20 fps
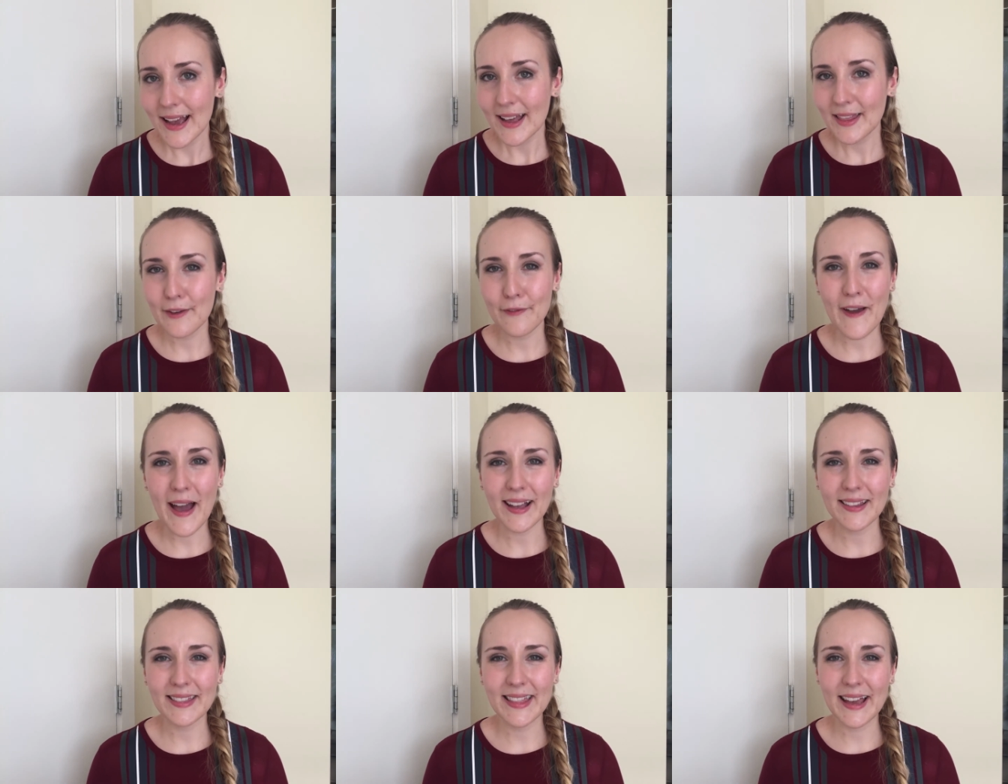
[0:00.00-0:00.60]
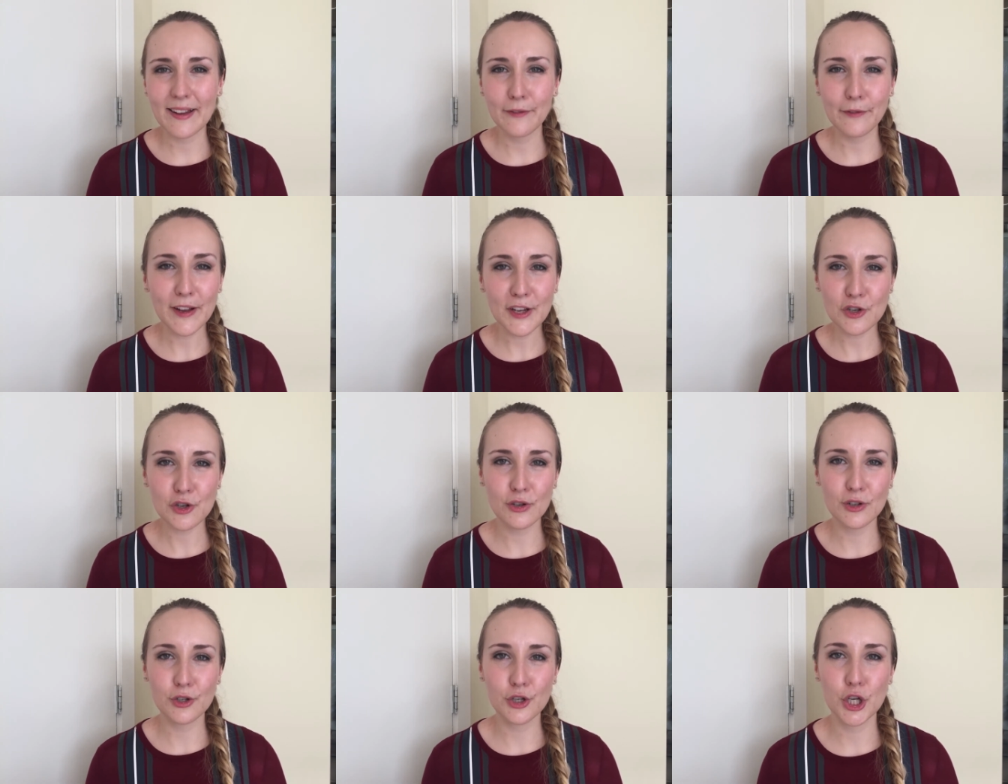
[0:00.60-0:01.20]
The fact that
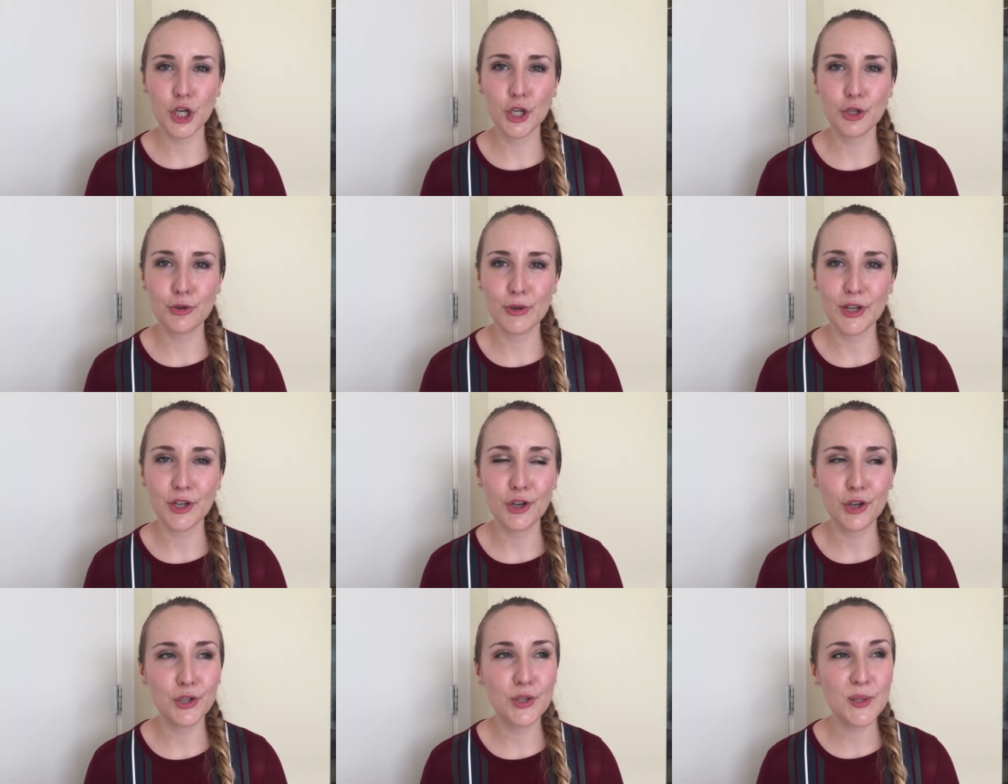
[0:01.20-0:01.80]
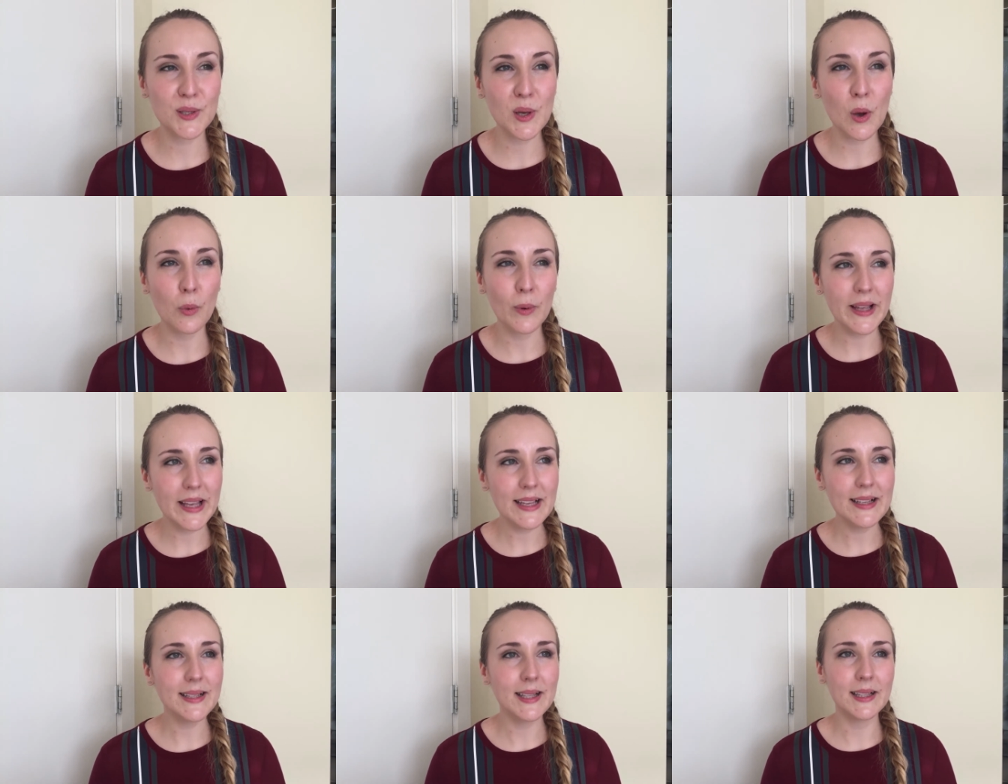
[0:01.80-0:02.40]
fictional children could so
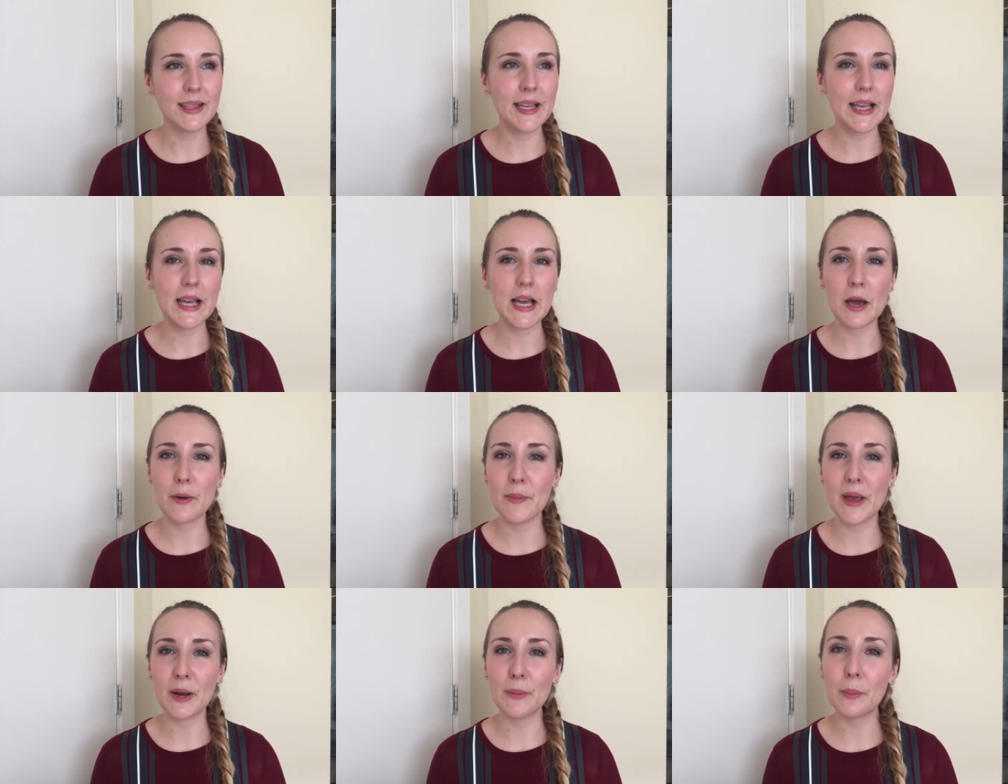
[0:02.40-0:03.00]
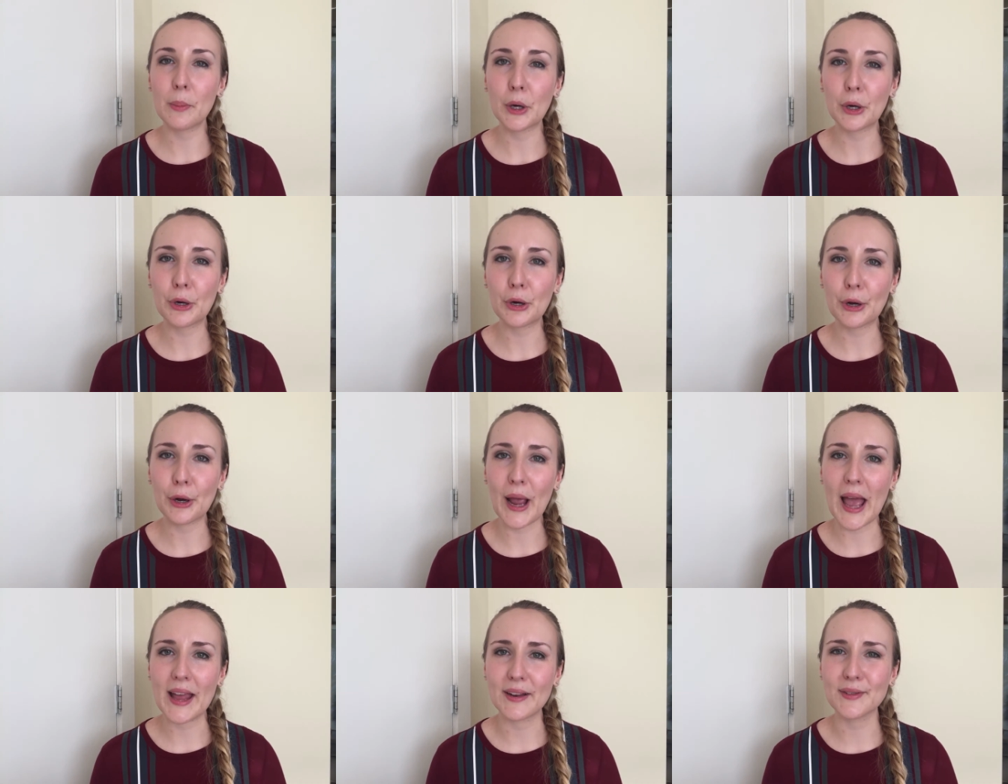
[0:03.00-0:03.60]
easily commit
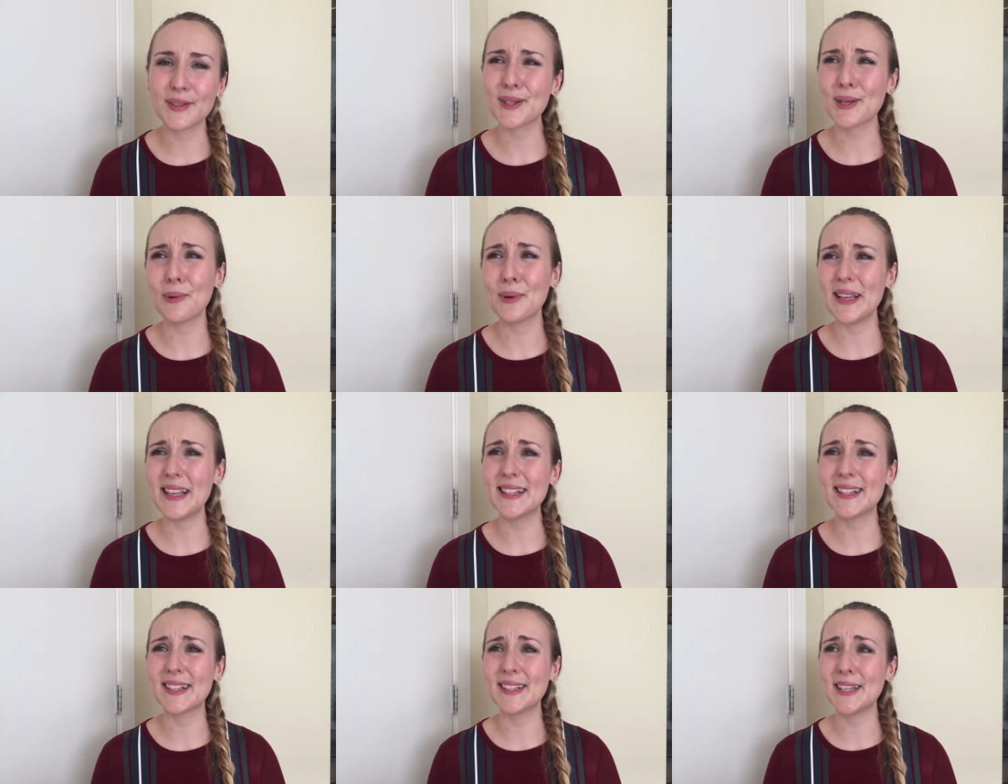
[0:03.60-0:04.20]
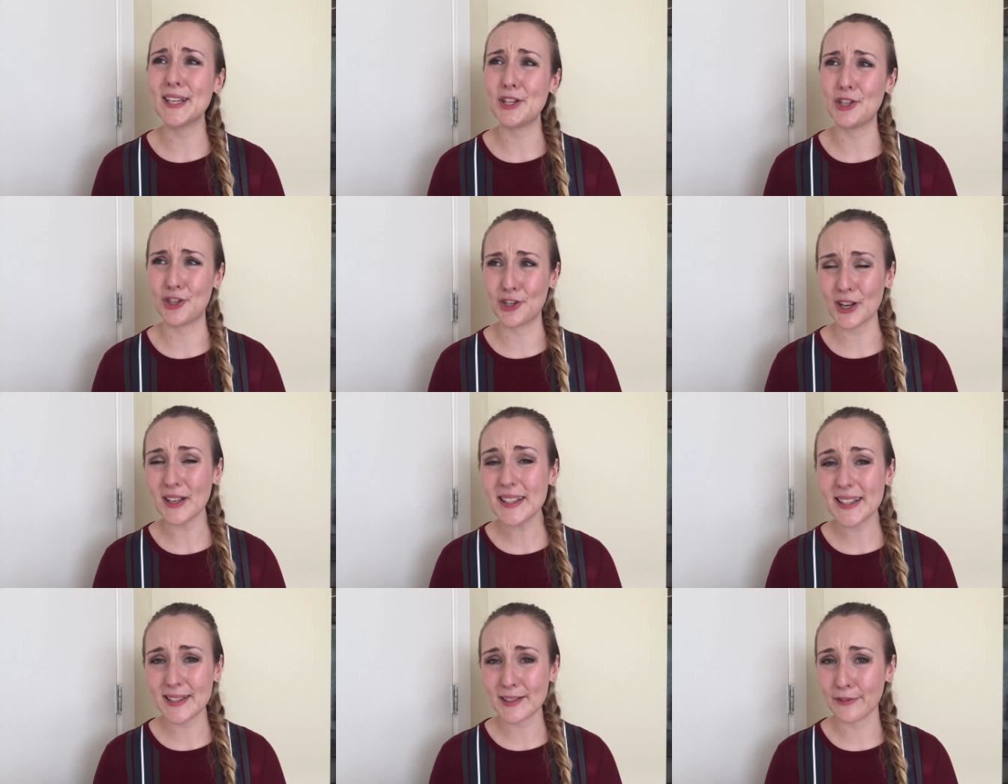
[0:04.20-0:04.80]
murder and so easily
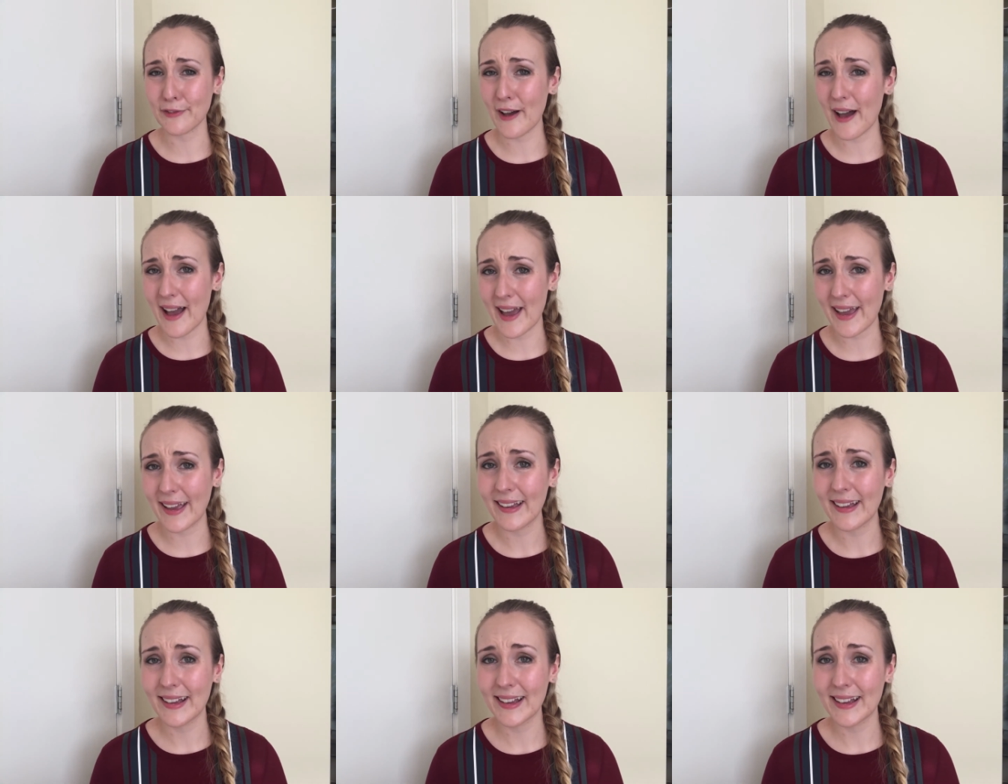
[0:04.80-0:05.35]
justify